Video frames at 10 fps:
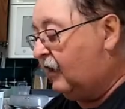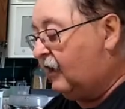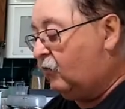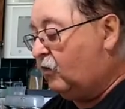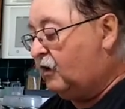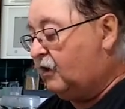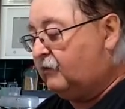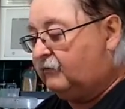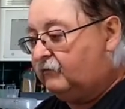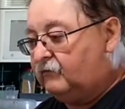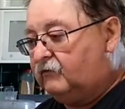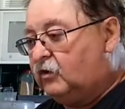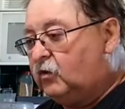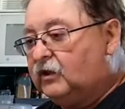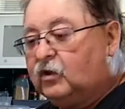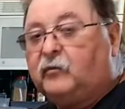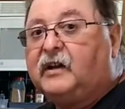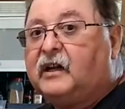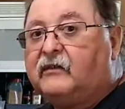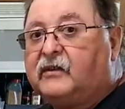I want to do a little
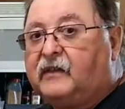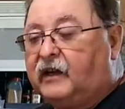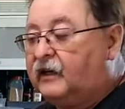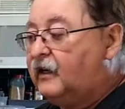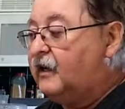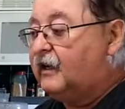bit of everything.